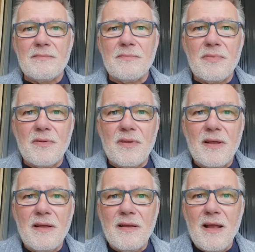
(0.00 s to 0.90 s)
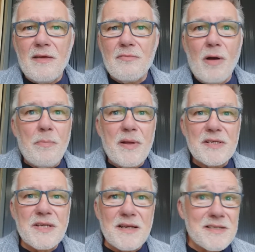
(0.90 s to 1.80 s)
the Rugby
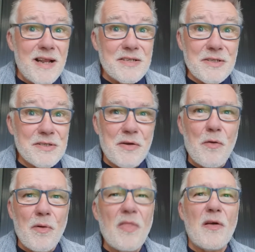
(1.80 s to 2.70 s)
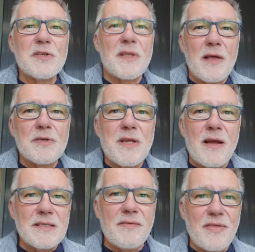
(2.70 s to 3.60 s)
Six Nations, or those
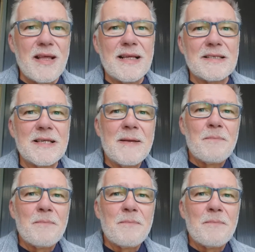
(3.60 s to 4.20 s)
kinds of things.